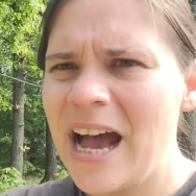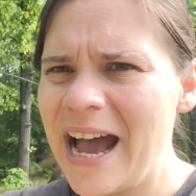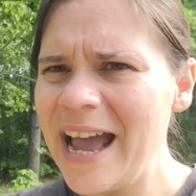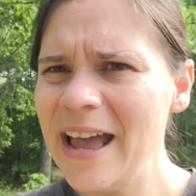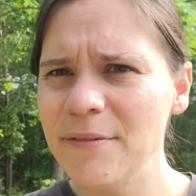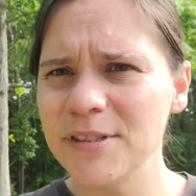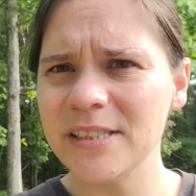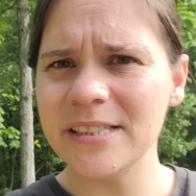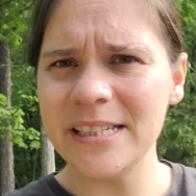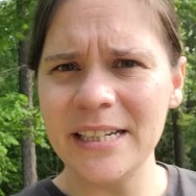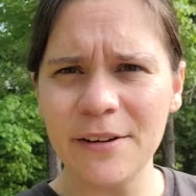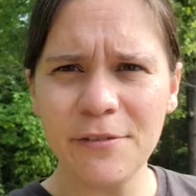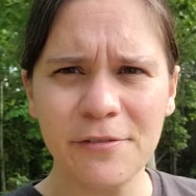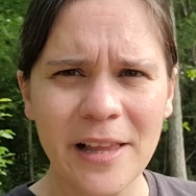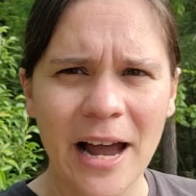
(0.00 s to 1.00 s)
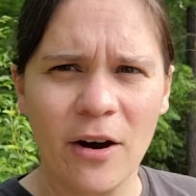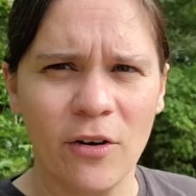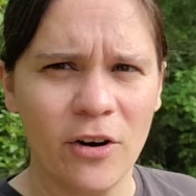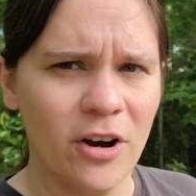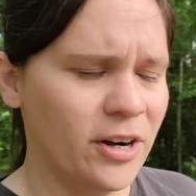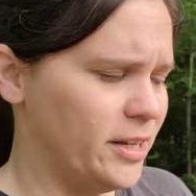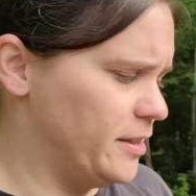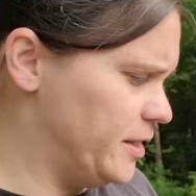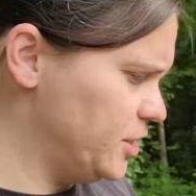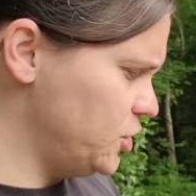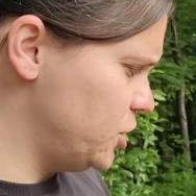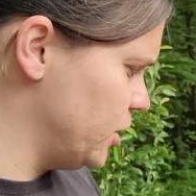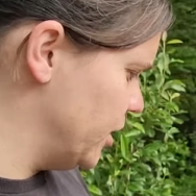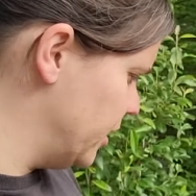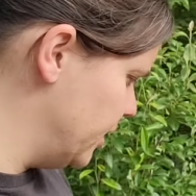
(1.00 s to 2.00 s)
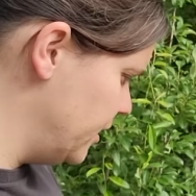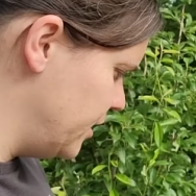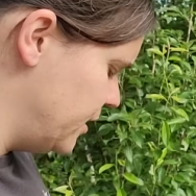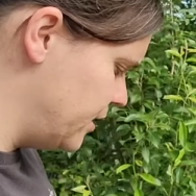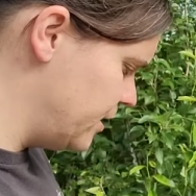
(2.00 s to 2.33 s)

I haven't seen a flower on it this year.